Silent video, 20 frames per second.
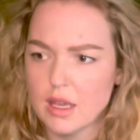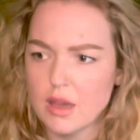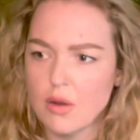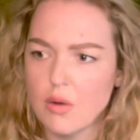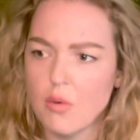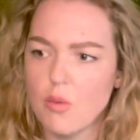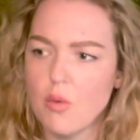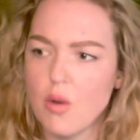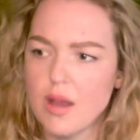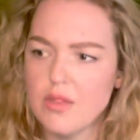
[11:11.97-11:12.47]

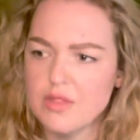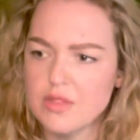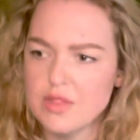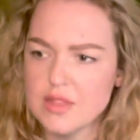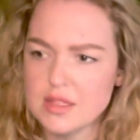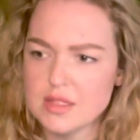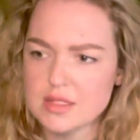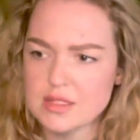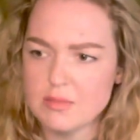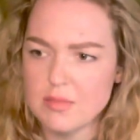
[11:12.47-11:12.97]
What
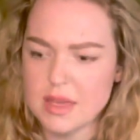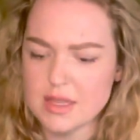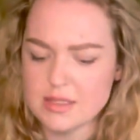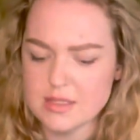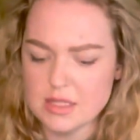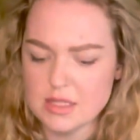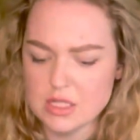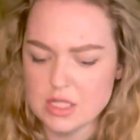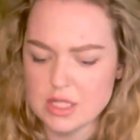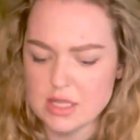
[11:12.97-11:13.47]
this
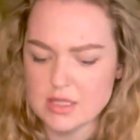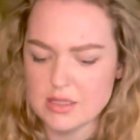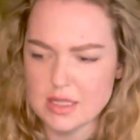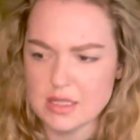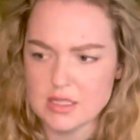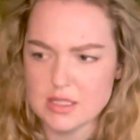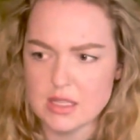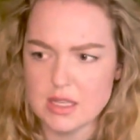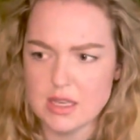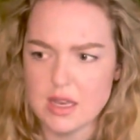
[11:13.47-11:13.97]
message is
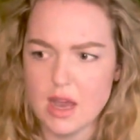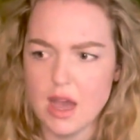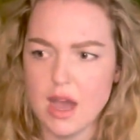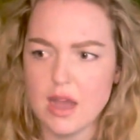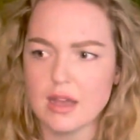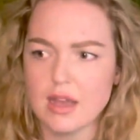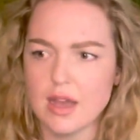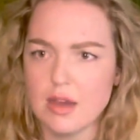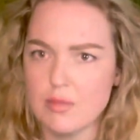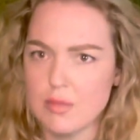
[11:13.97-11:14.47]
that's
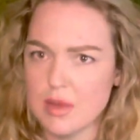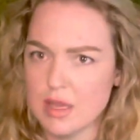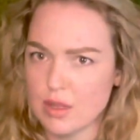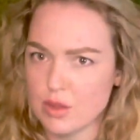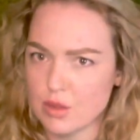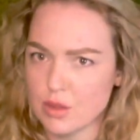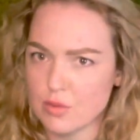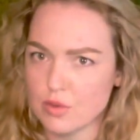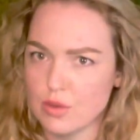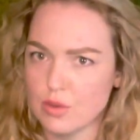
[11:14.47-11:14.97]
not coming
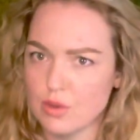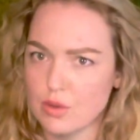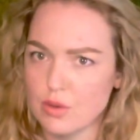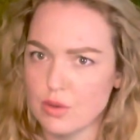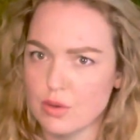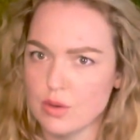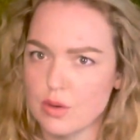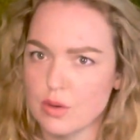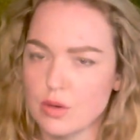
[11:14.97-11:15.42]
through